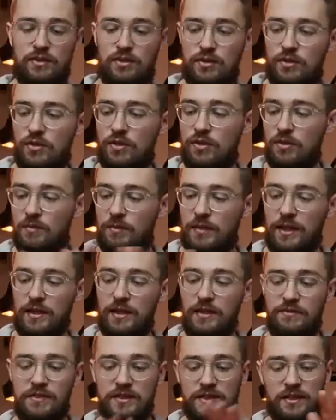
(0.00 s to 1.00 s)
two
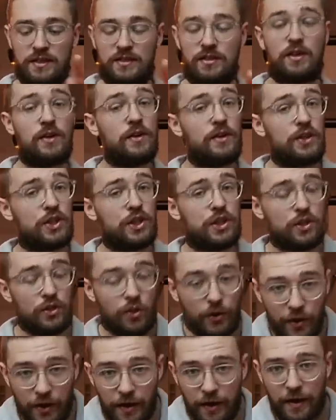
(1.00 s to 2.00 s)
magnificent
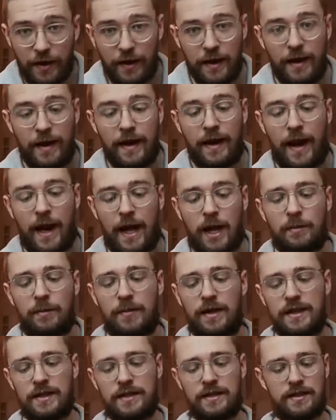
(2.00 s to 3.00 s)
Shoei
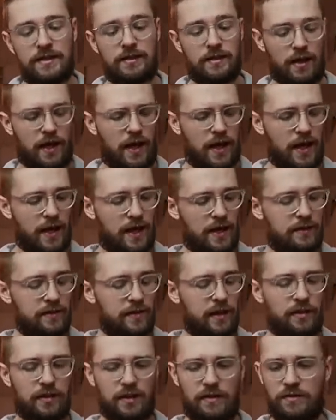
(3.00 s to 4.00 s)
helmets. And
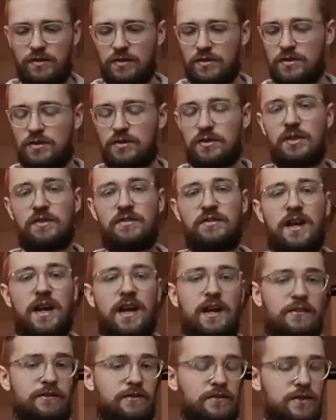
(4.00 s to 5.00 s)
I'll give you sort of
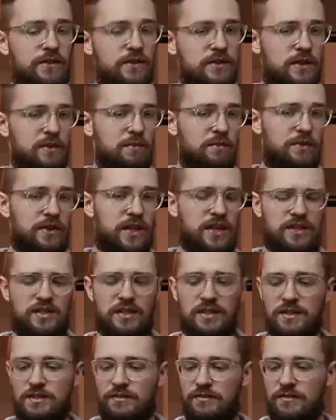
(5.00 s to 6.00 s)
a first impressions,